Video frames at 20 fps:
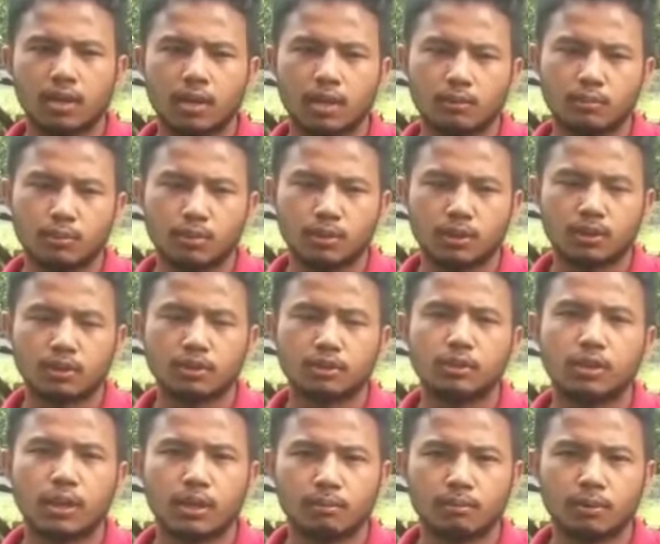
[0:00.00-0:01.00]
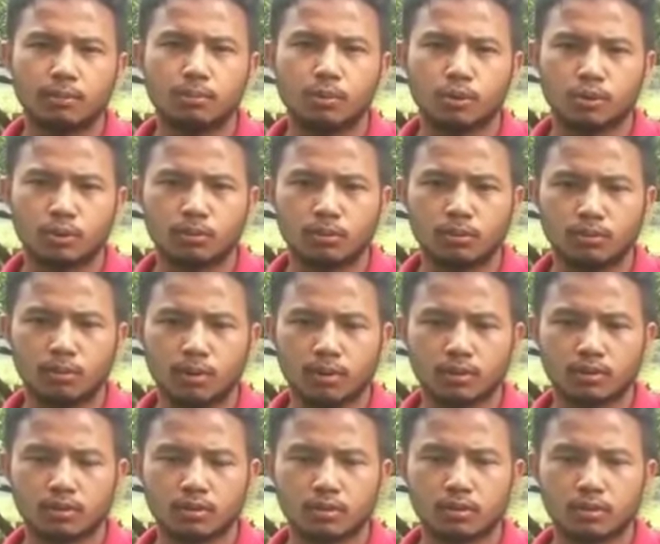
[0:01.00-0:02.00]
helping us in every possible
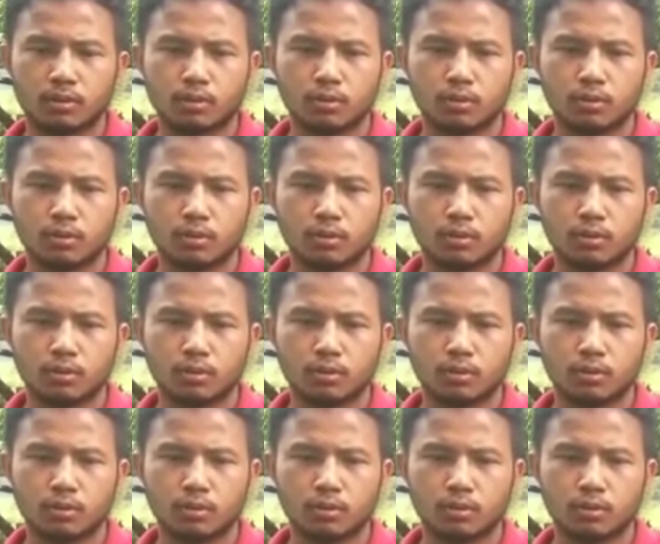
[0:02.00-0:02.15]
ways.